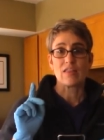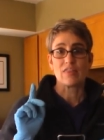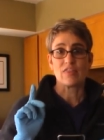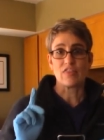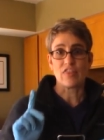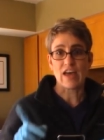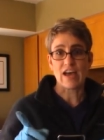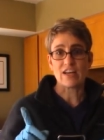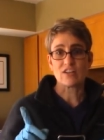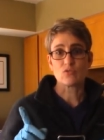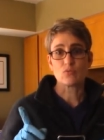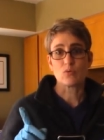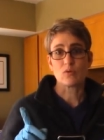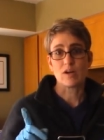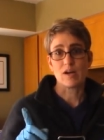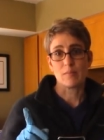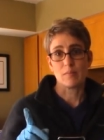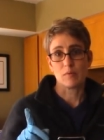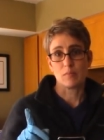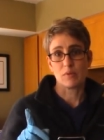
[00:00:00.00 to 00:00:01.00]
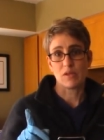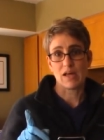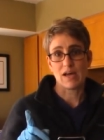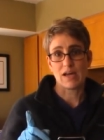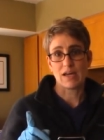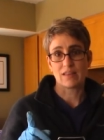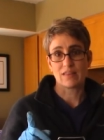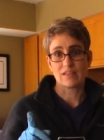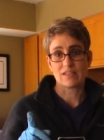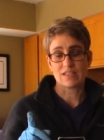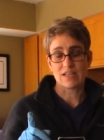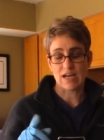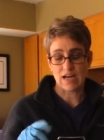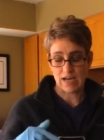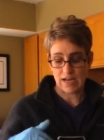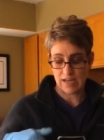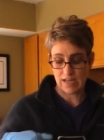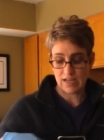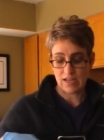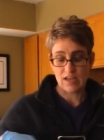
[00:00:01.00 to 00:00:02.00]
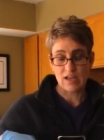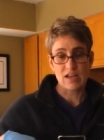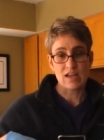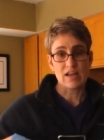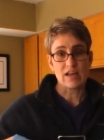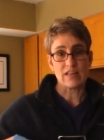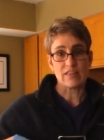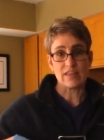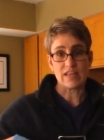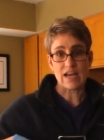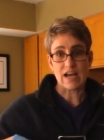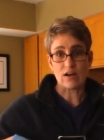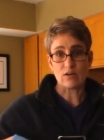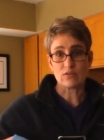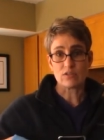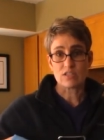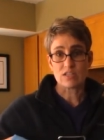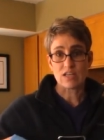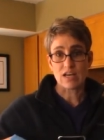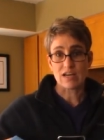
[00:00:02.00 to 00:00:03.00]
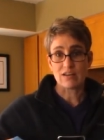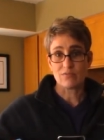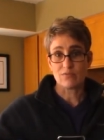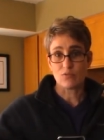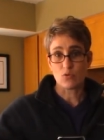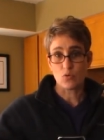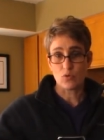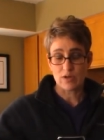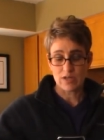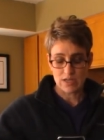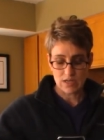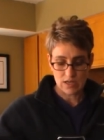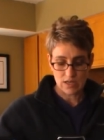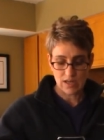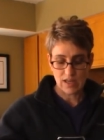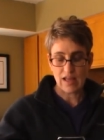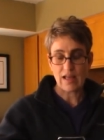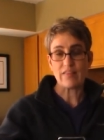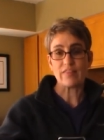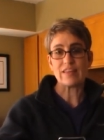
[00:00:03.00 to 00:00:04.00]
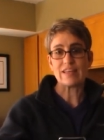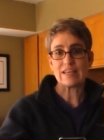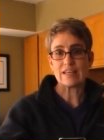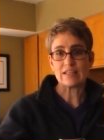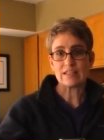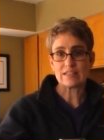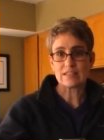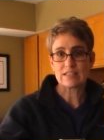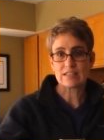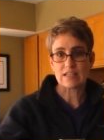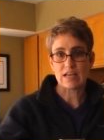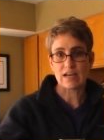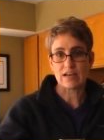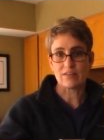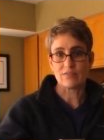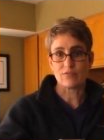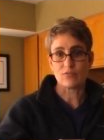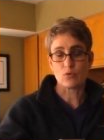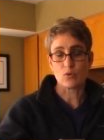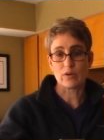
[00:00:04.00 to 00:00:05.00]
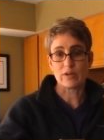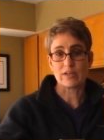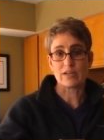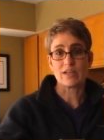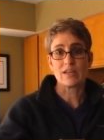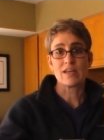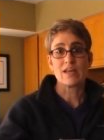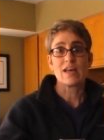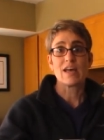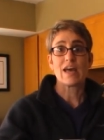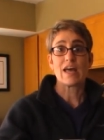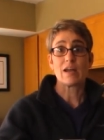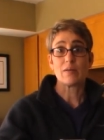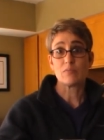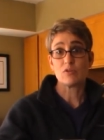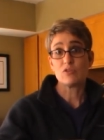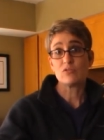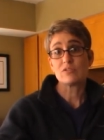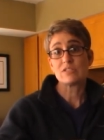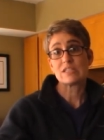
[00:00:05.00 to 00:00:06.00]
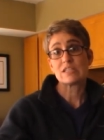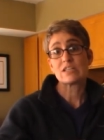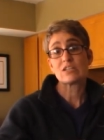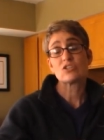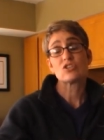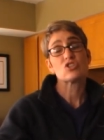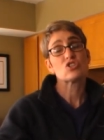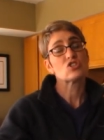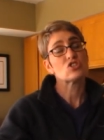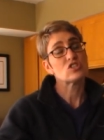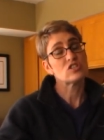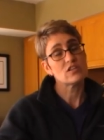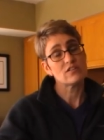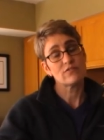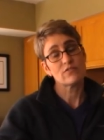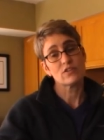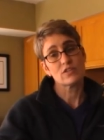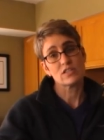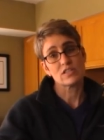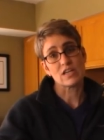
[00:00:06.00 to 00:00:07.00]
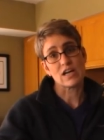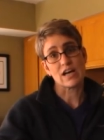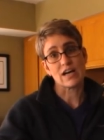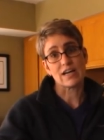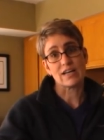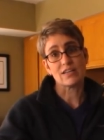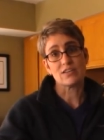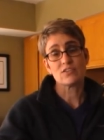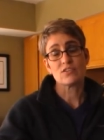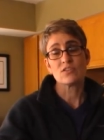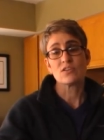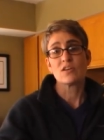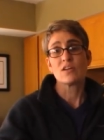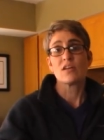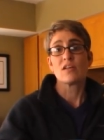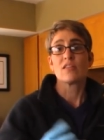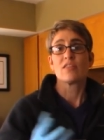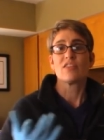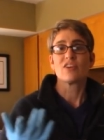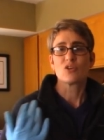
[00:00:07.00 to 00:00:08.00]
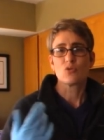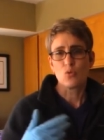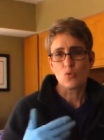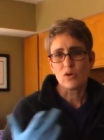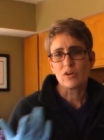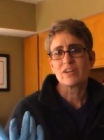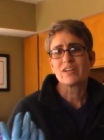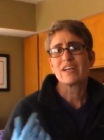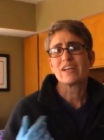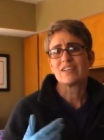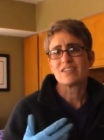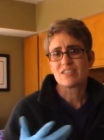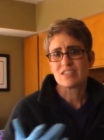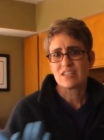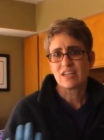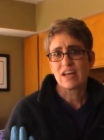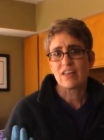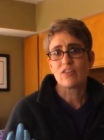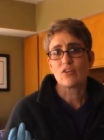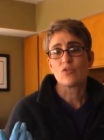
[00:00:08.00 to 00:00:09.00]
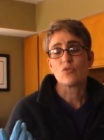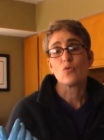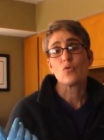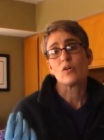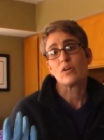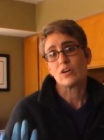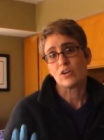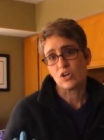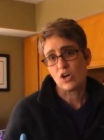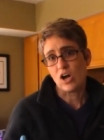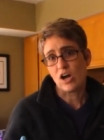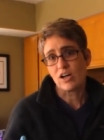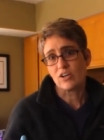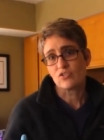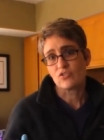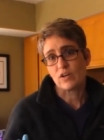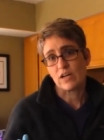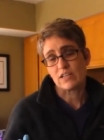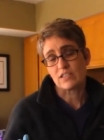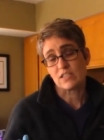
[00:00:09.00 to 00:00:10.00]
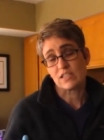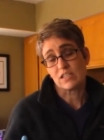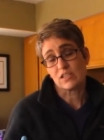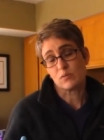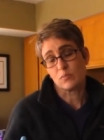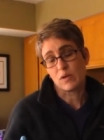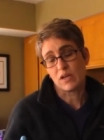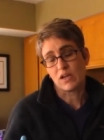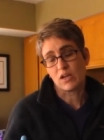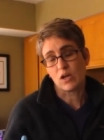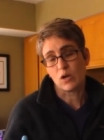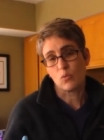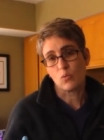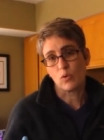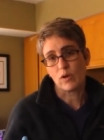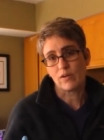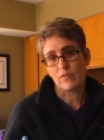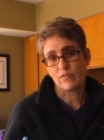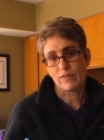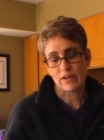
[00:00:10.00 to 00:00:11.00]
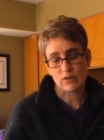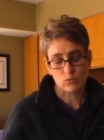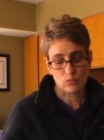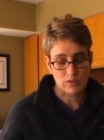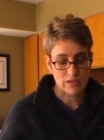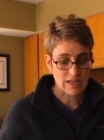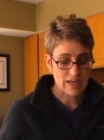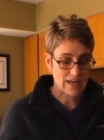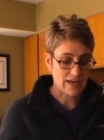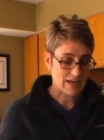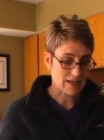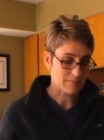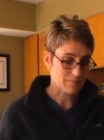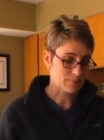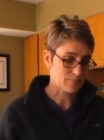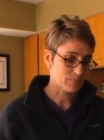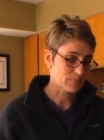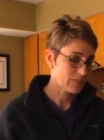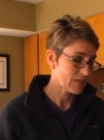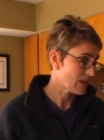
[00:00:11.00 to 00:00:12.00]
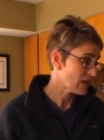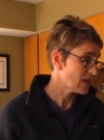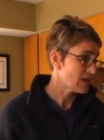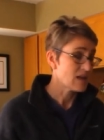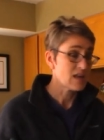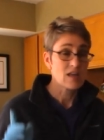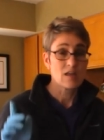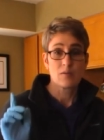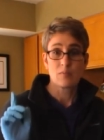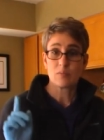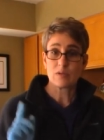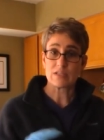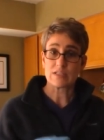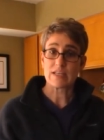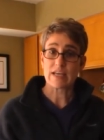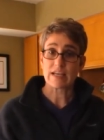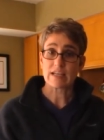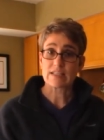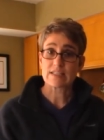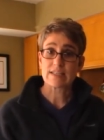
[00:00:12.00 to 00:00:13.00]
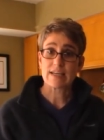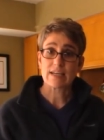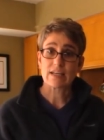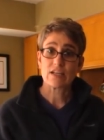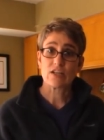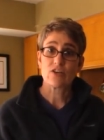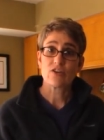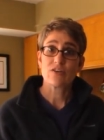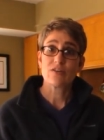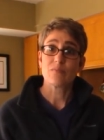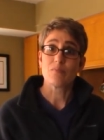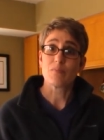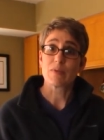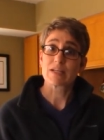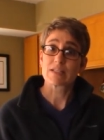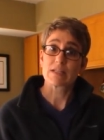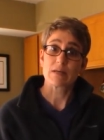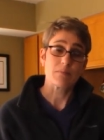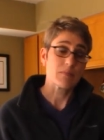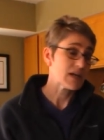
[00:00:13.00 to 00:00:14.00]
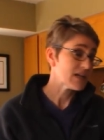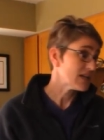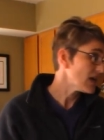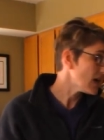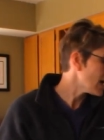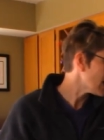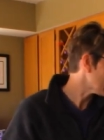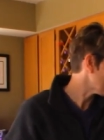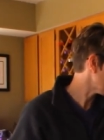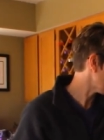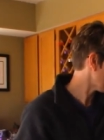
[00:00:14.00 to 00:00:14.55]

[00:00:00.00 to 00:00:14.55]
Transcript: That's where I'm applying the dye. In the outside void and the inside void. and I'm using different dyes that coordinate together or are contrasting depending on what effect we're getting. I'm going to take a second here and mix up my dye.